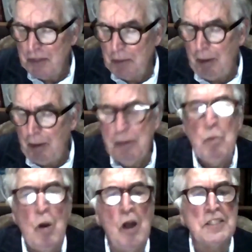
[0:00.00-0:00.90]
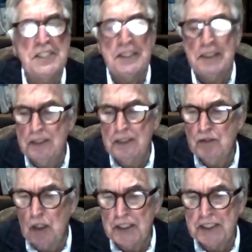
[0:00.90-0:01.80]
The problem
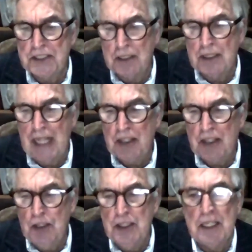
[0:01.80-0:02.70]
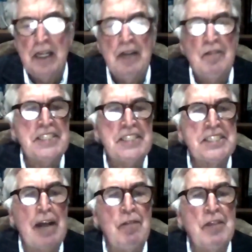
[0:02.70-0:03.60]
was, of course, that like the other
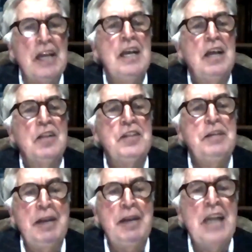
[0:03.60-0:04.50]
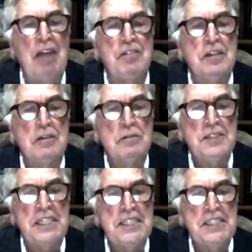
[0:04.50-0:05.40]
vessels down there, they'd been left
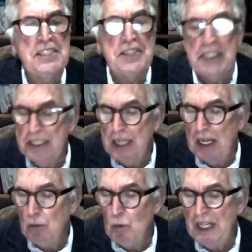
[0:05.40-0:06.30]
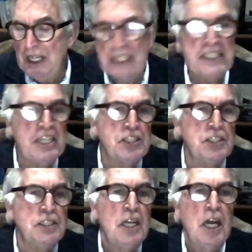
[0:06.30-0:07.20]
since the whaling
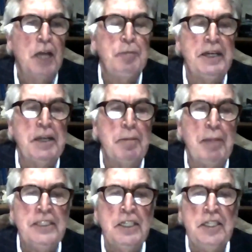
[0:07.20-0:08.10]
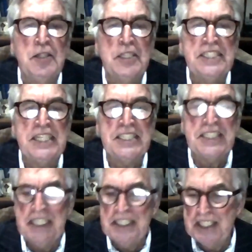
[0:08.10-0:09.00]
station had been abandoned in the
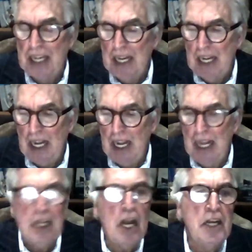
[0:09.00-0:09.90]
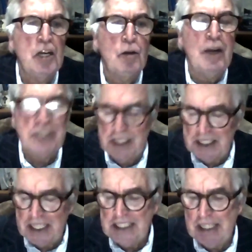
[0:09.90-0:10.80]
60s and had gradually
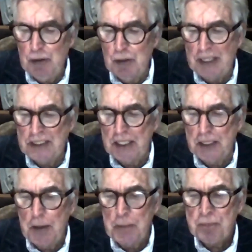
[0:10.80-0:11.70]
deteriorated.